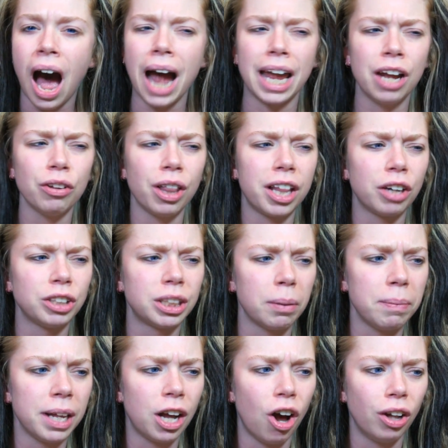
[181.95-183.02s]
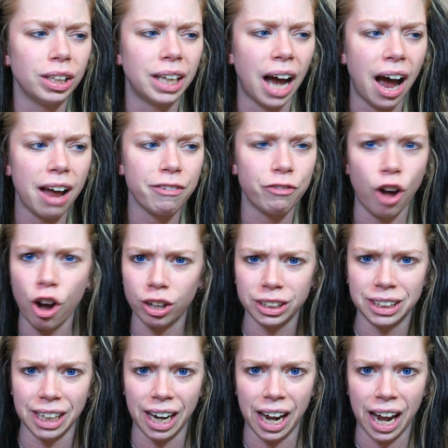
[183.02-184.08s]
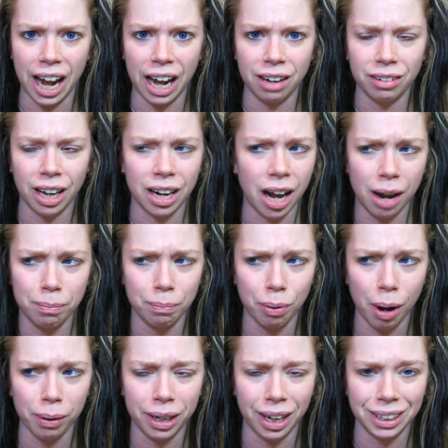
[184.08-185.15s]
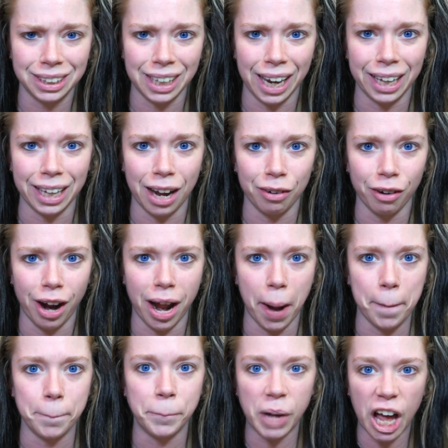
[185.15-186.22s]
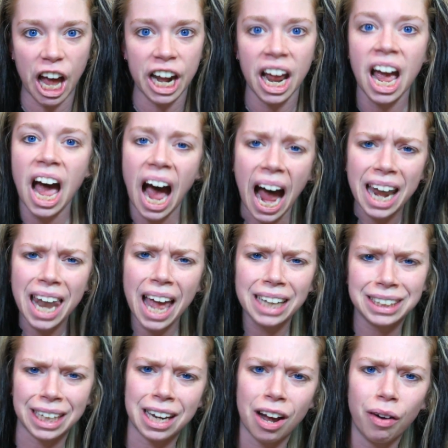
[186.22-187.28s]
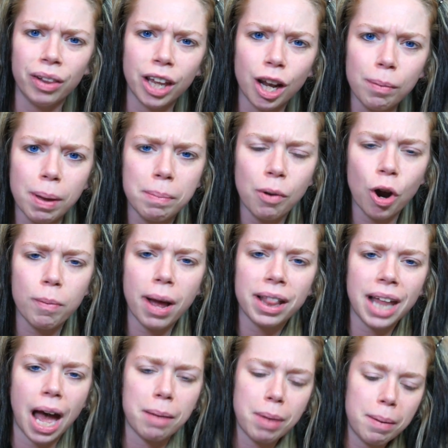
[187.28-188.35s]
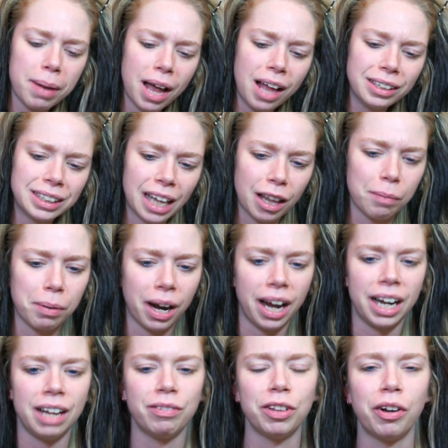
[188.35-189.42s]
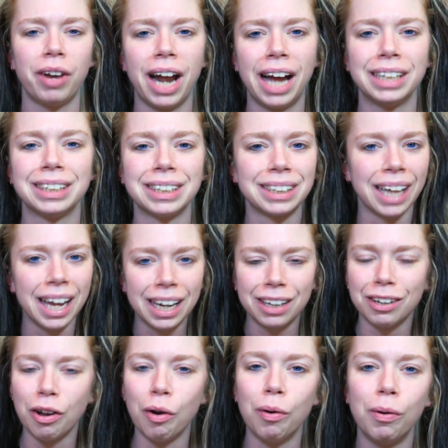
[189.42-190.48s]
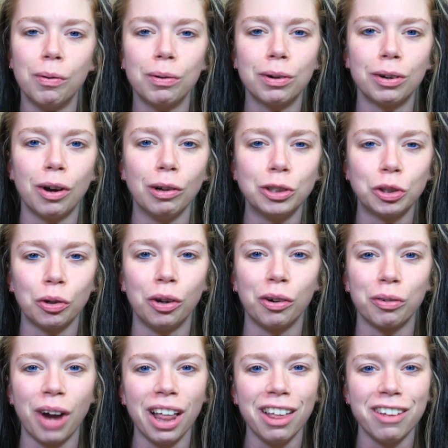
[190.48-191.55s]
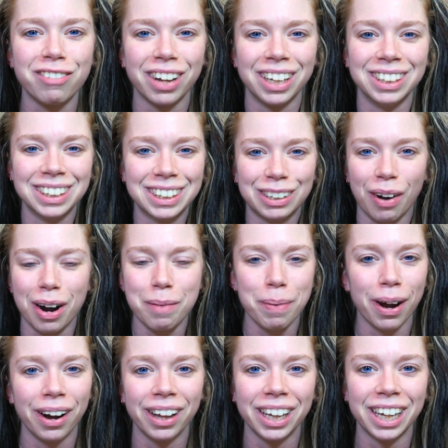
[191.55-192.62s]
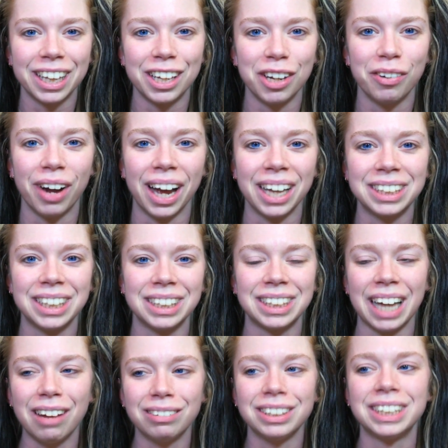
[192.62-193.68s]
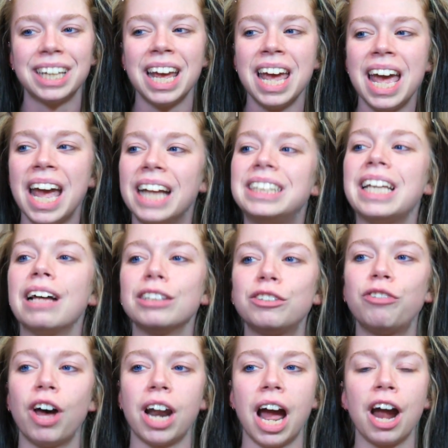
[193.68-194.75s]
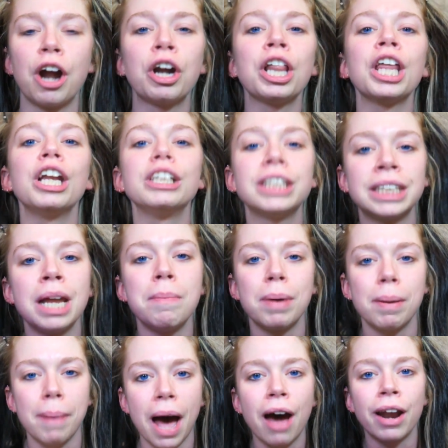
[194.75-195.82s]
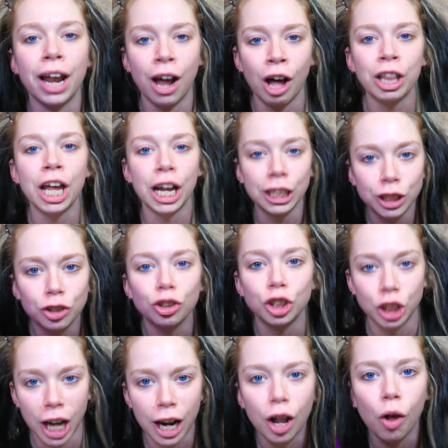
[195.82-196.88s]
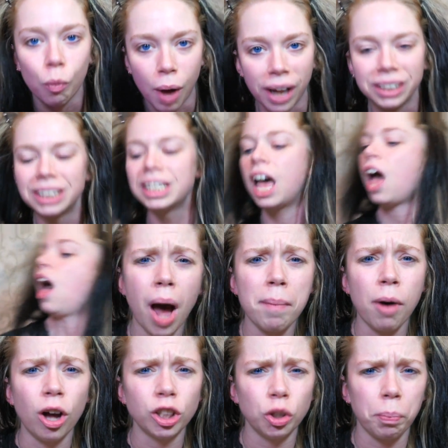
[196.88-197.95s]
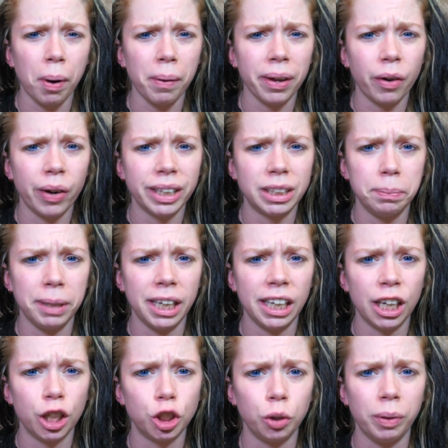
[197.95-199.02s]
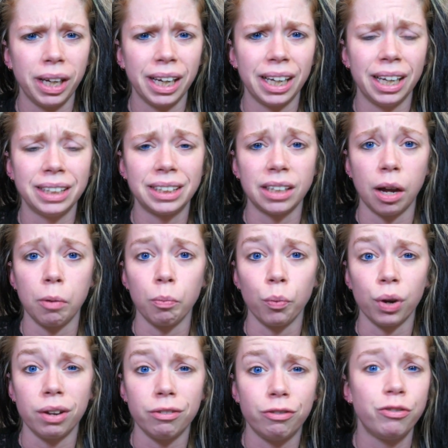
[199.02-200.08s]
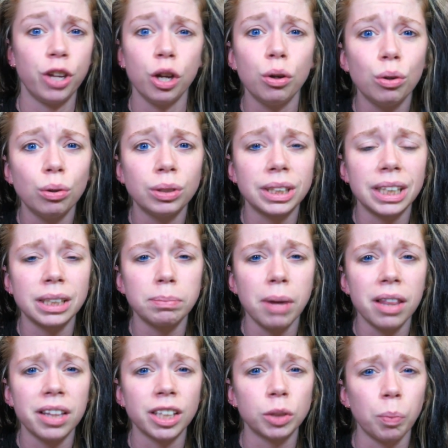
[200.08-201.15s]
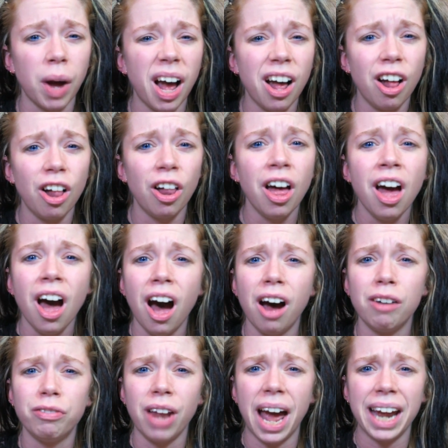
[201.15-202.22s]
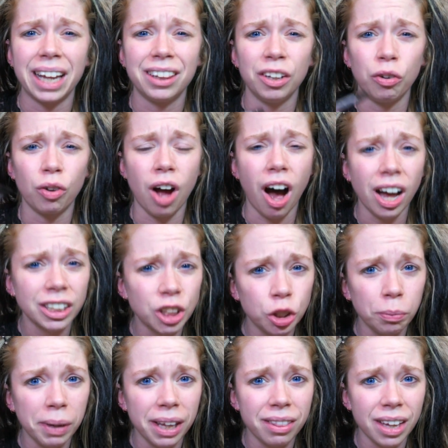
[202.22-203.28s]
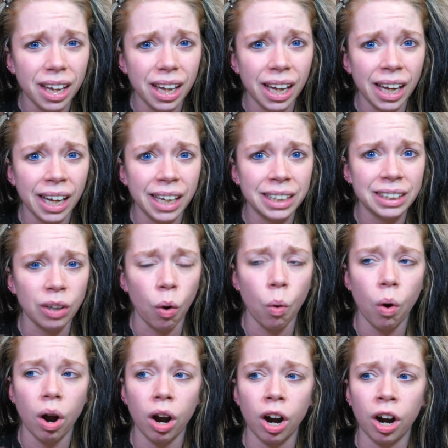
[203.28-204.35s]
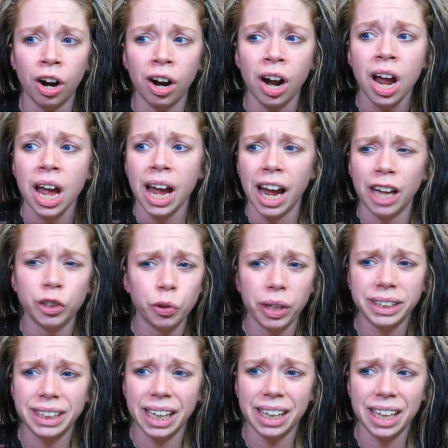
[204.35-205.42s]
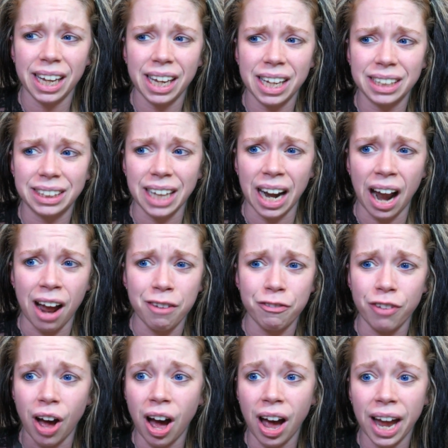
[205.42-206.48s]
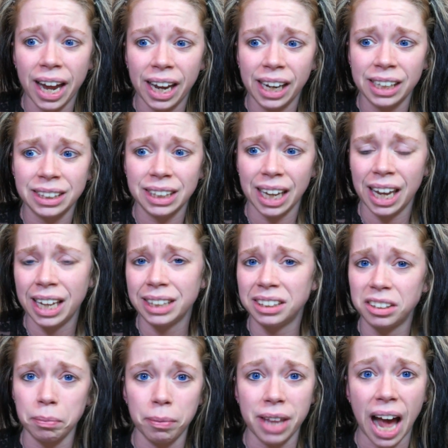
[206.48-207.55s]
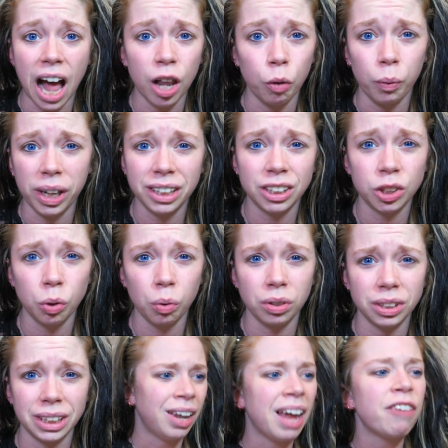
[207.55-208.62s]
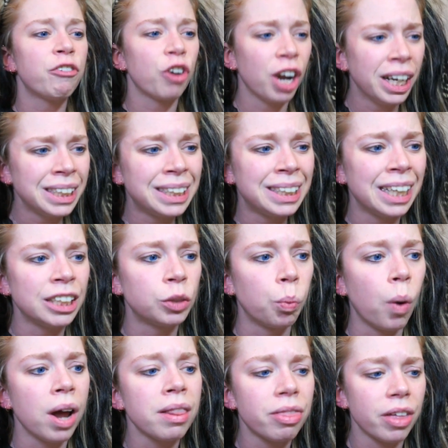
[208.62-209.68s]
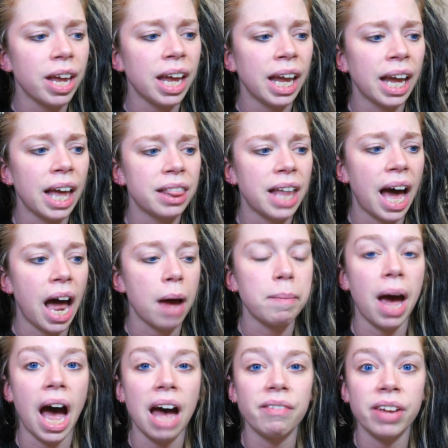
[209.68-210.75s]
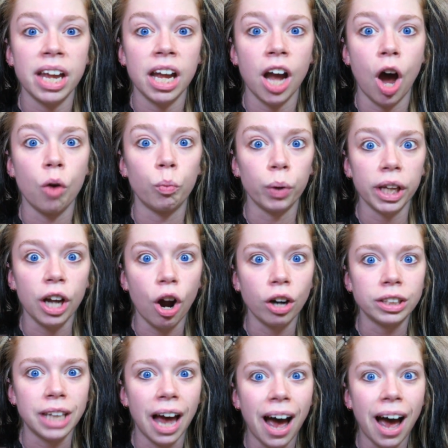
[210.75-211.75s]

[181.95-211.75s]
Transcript: I hear that there's something called Guy Guy Day, and I'm probably not saying that right, but I'd like to know a little bit more about that. Maybe I'll celebrate, even though it has like no cultural relevance, quite apparently, in the US. It sounds, it sounds fun. I heard a little snippet about it on the History Channel once. I'm also probably going to be doing some reviews this month as well of like little costumey things or interesting things that I find in some of the Halloween stores. Like for instance, one thing that I'm having a really hard